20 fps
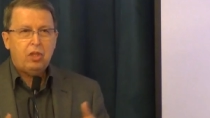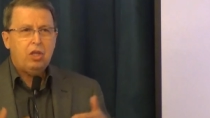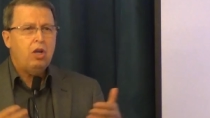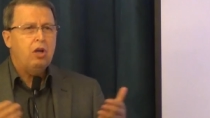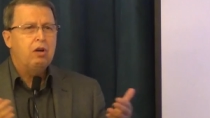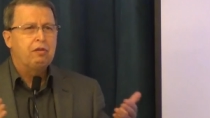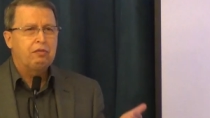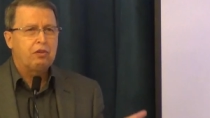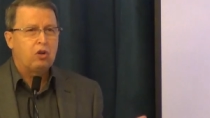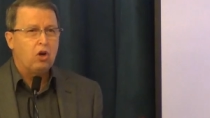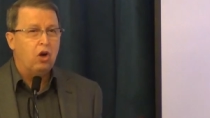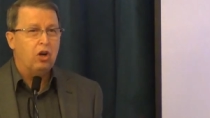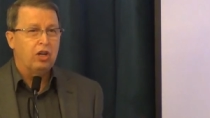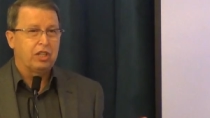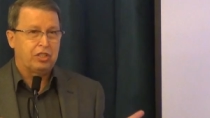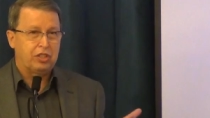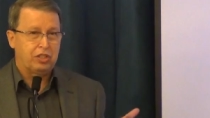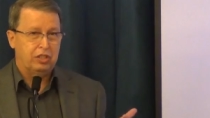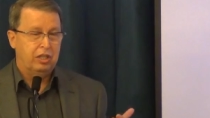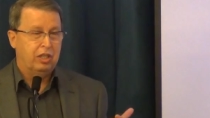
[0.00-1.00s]
Of
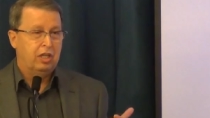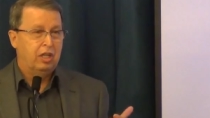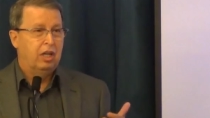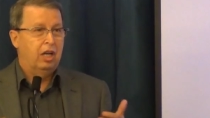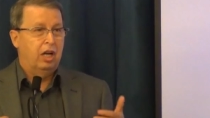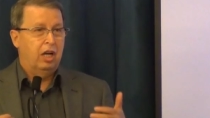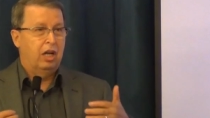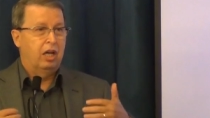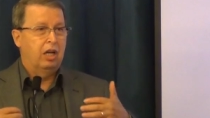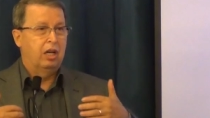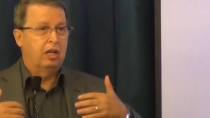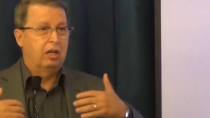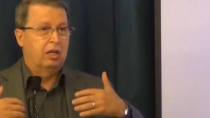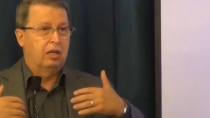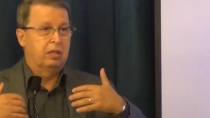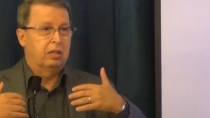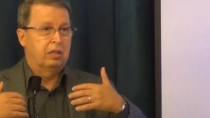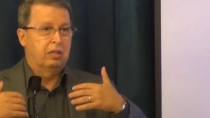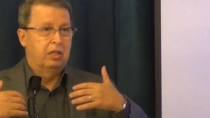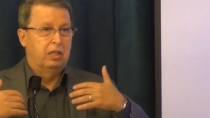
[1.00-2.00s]
course,
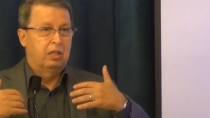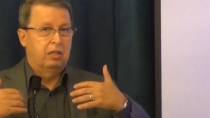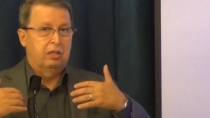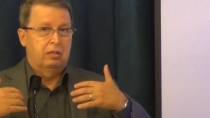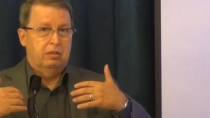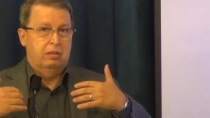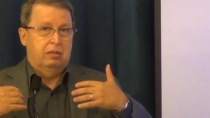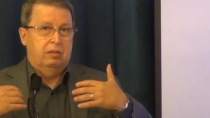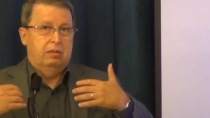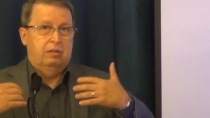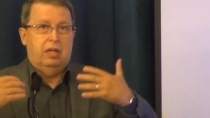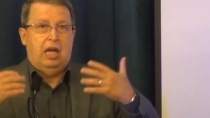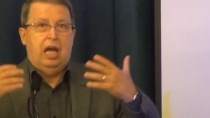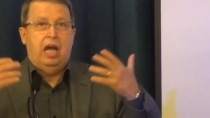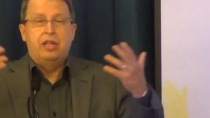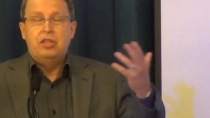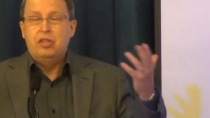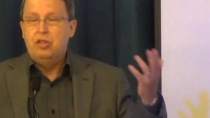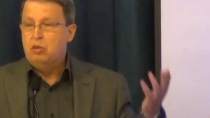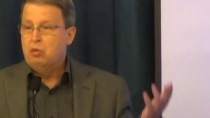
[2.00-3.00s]

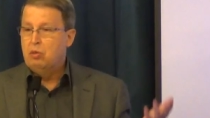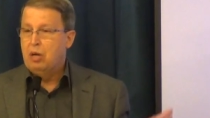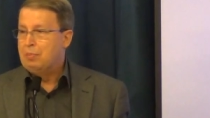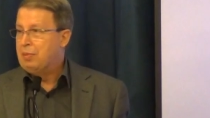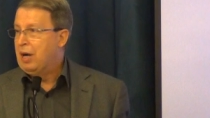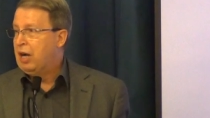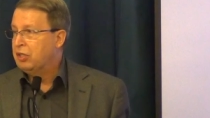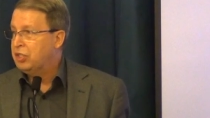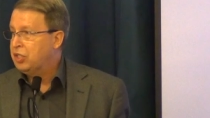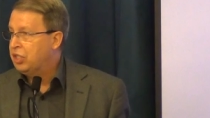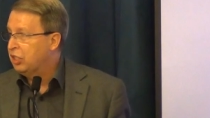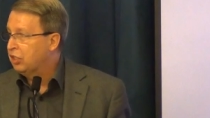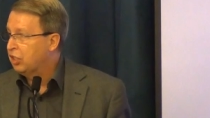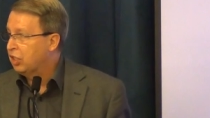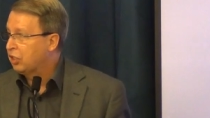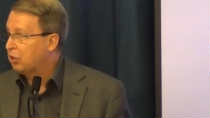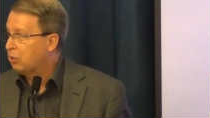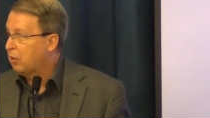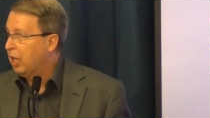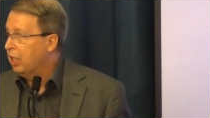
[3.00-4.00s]
I knew about
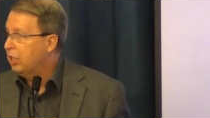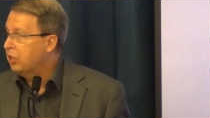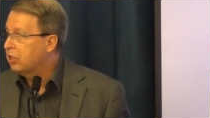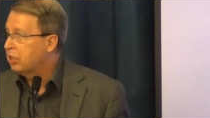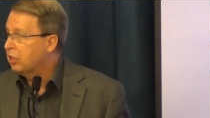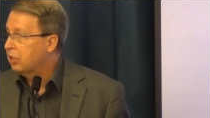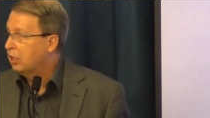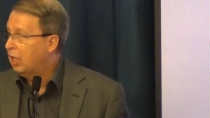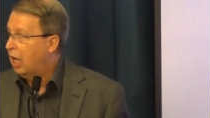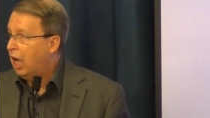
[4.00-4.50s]
Jesus Christ.